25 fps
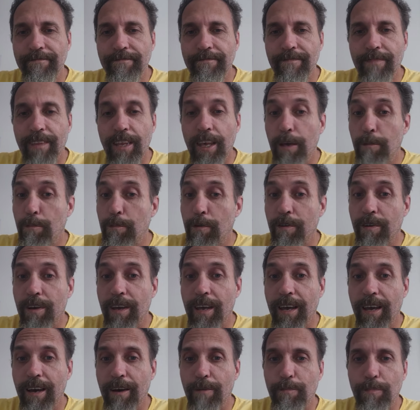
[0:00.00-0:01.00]
Keep
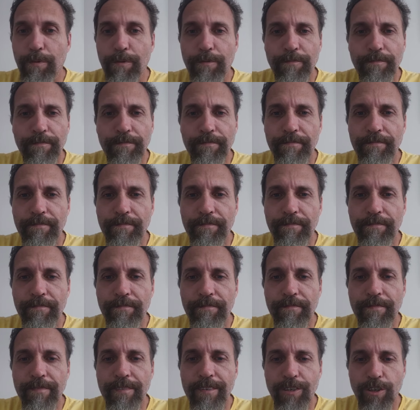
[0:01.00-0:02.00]
looking up.
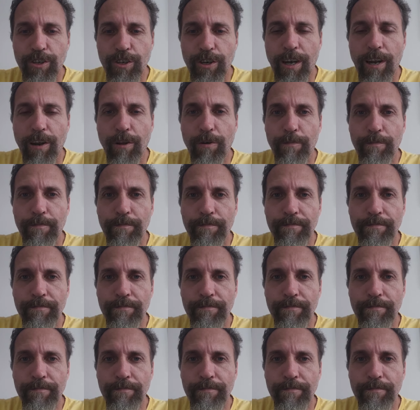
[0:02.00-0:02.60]
Shalom.